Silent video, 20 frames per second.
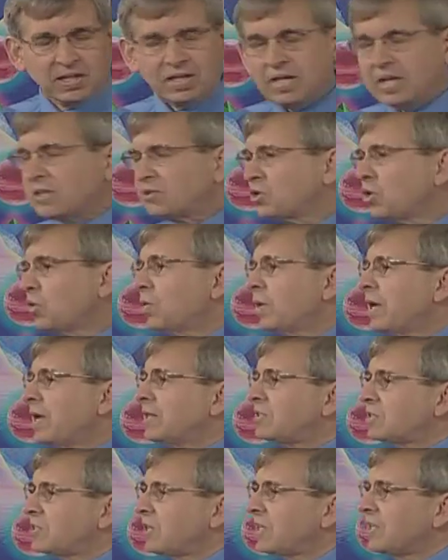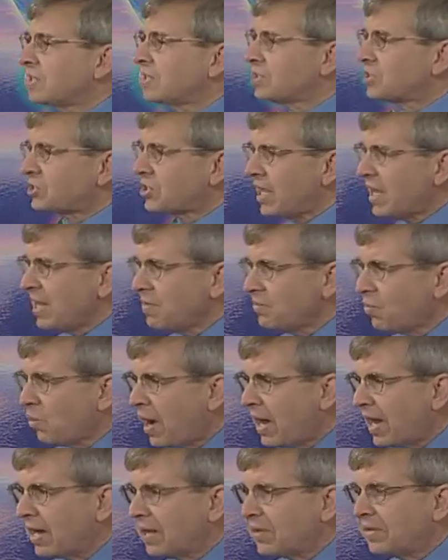So it's in the same
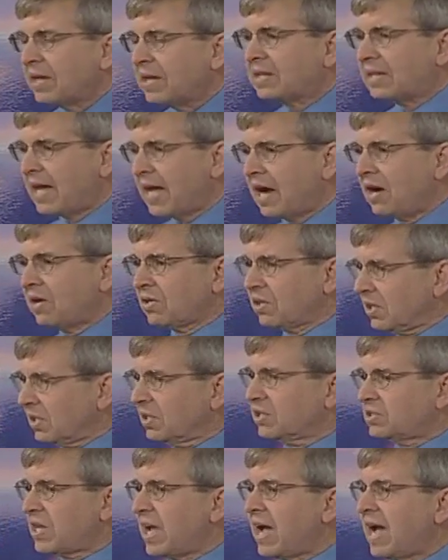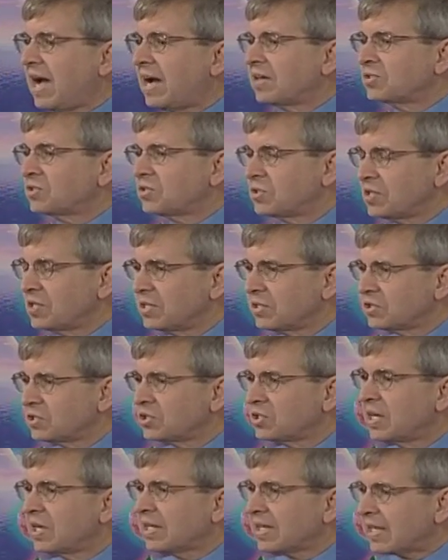way that calculus has
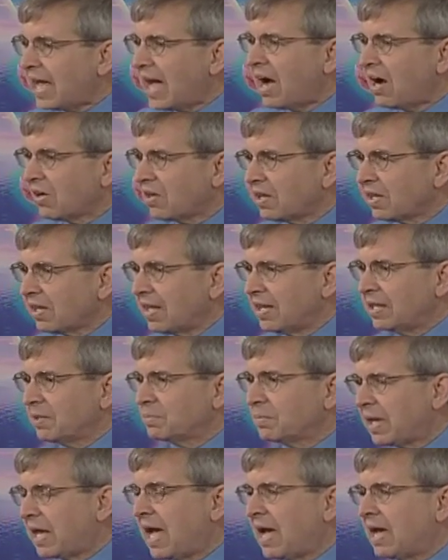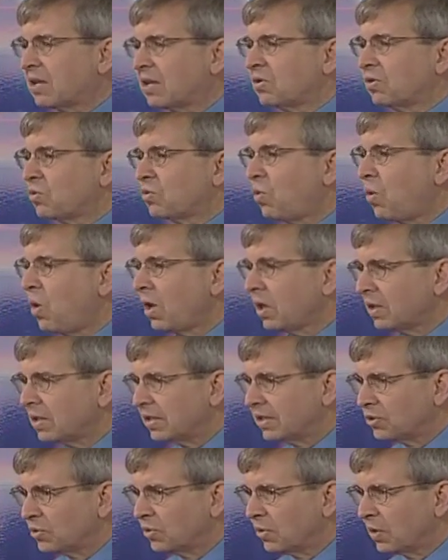this calculating mechanical
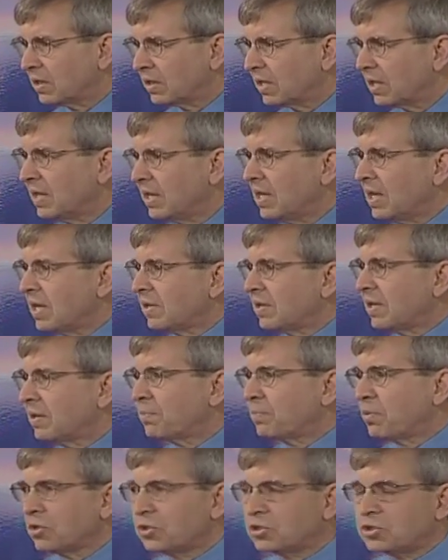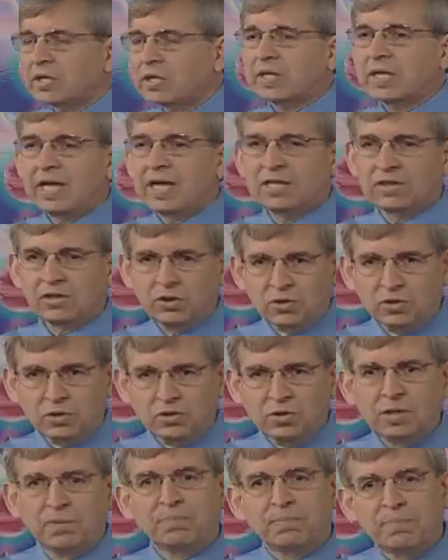quality to it, that a person can
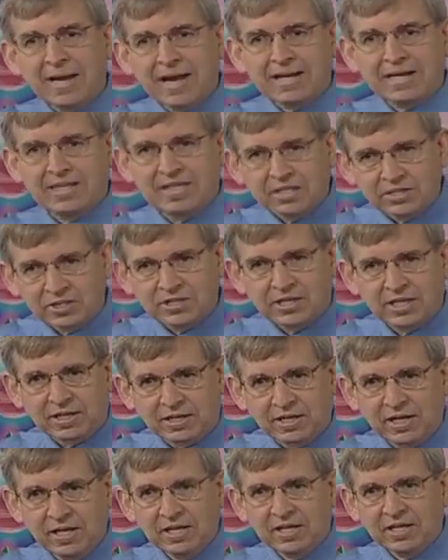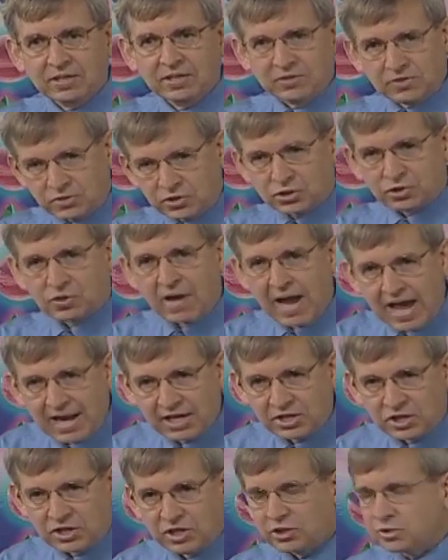learn the mechanistic
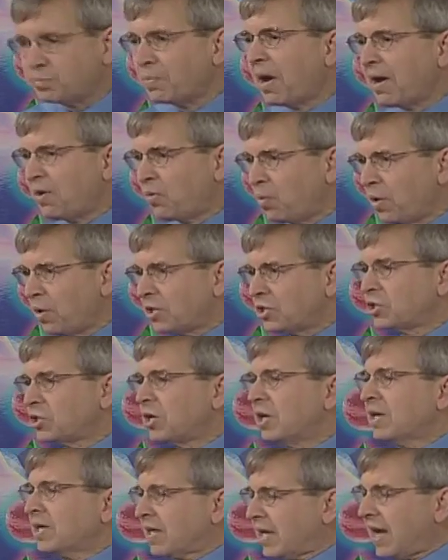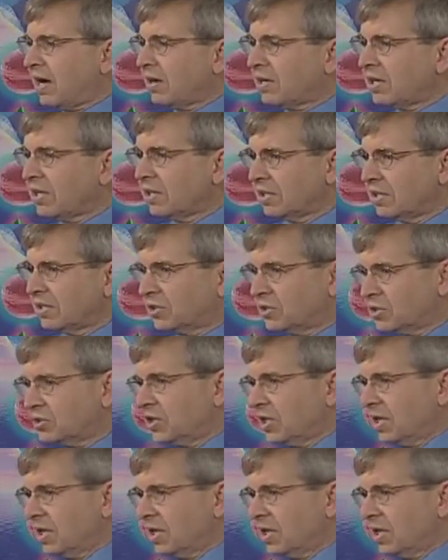strategies by which calculus